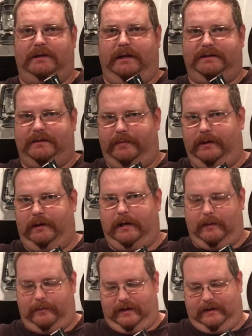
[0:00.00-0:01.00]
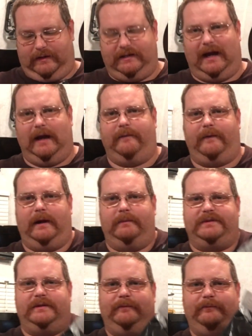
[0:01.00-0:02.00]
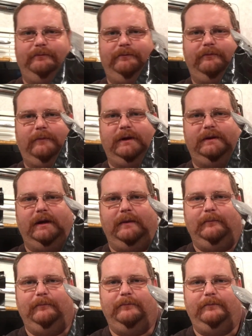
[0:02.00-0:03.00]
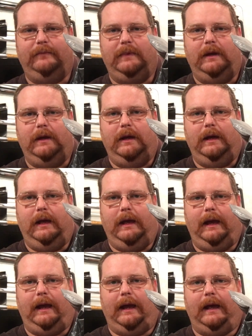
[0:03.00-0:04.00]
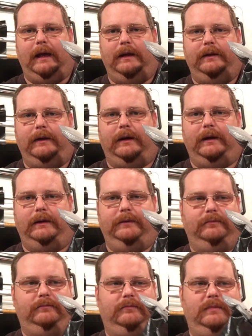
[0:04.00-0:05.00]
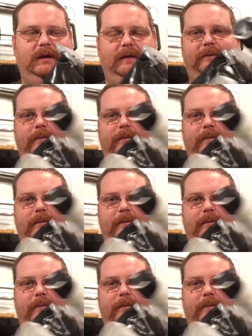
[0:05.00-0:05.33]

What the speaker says: likes to build up in the diaphragms right there. And if the